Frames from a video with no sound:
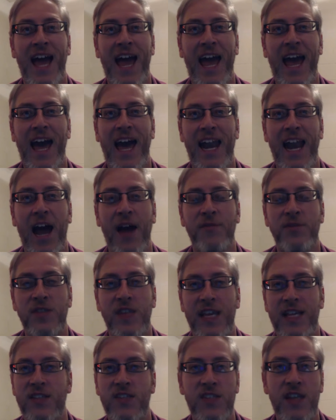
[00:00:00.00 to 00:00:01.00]
And I've
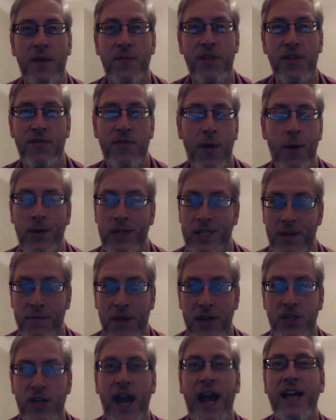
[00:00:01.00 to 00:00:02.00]
seen some of the folks in
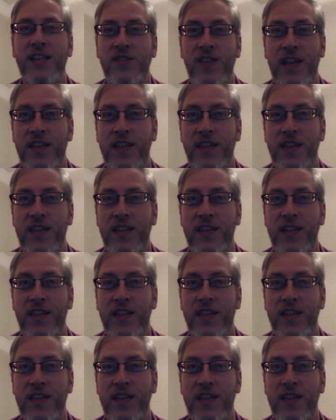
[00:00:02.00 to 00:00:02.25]
my chat